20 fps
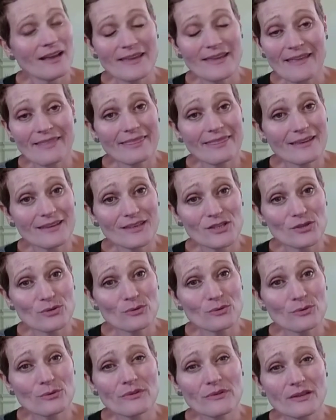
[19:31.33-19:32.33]
Again, thank
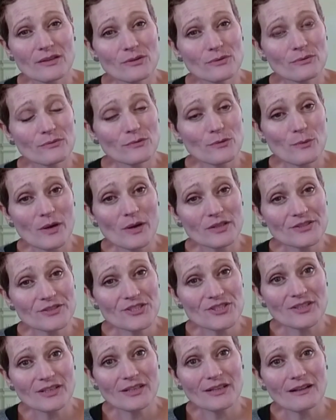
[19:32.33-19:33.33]
you for
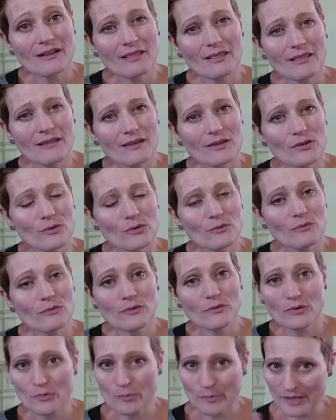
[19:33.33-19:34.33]
watching. Thank you
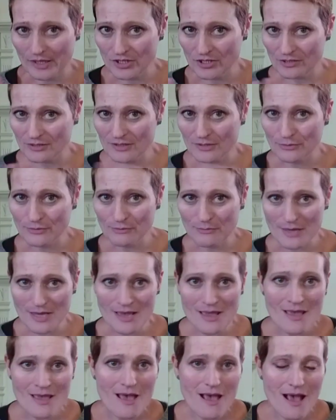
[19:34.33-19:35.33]
for your patience with
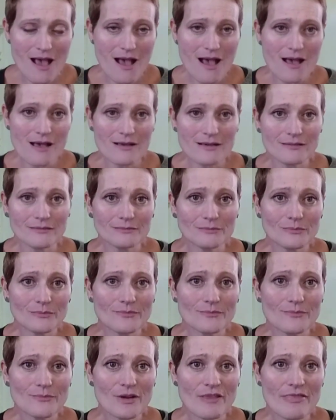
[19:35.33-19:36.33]
me
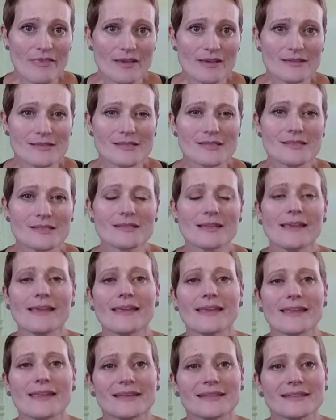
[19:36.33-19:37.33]
with this,
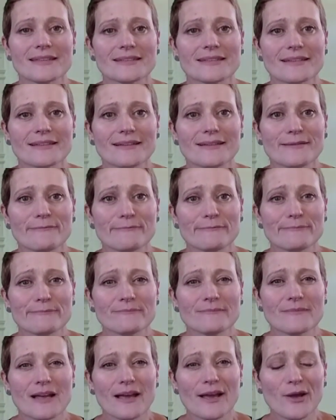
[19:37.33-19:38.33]
and
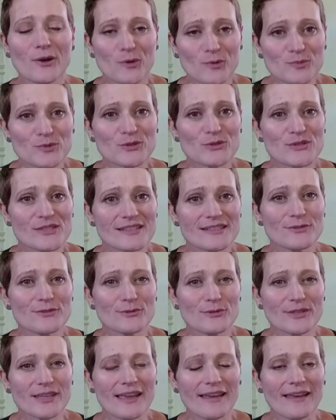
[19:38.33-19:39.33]
I hope to see
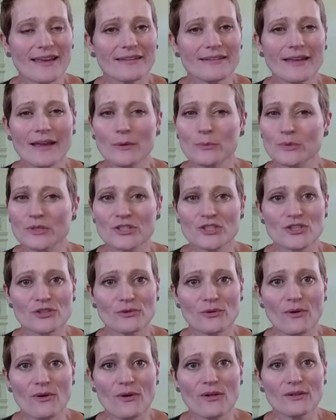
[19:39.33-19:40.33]
you again. I
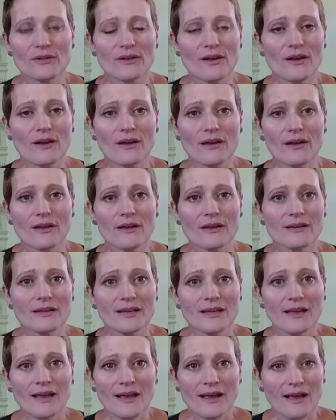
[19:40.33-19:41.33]
wish you all
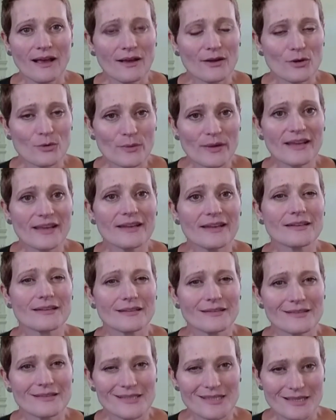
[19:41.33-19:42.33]
a
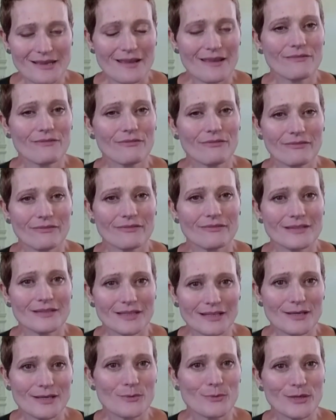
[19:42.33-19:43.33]
great, safe
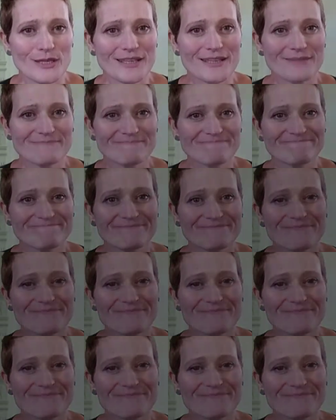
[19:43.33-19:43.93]
knitting week.